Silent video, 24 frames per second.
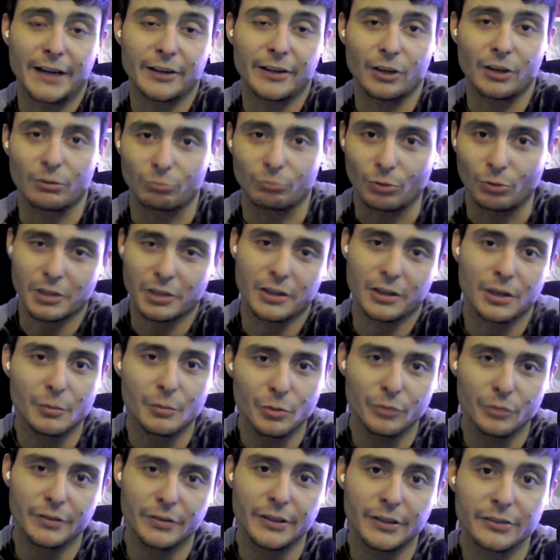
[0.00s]
on one of their
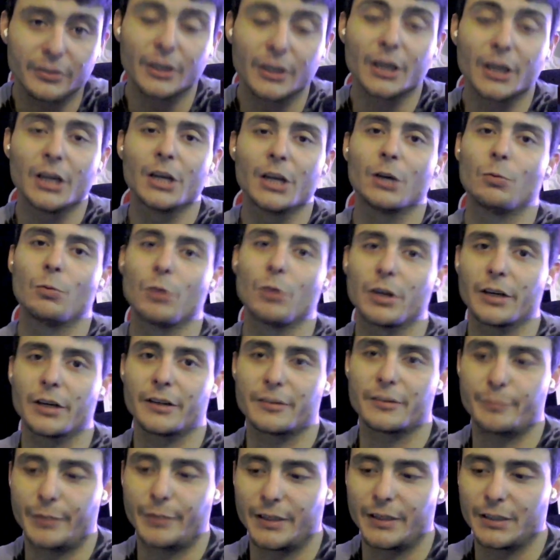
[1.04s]
movies, we're going to
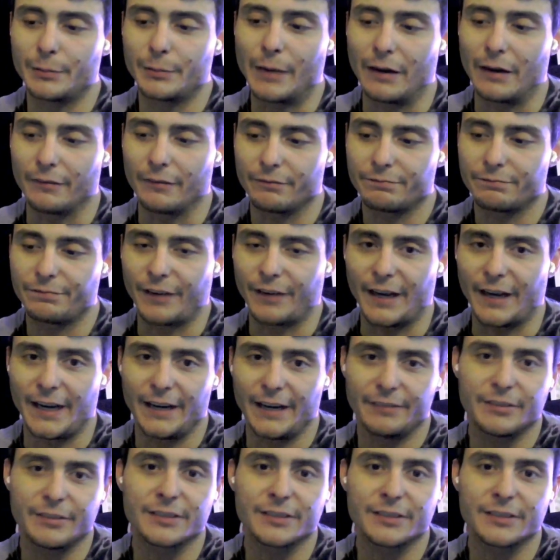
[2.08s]
spend about 5 to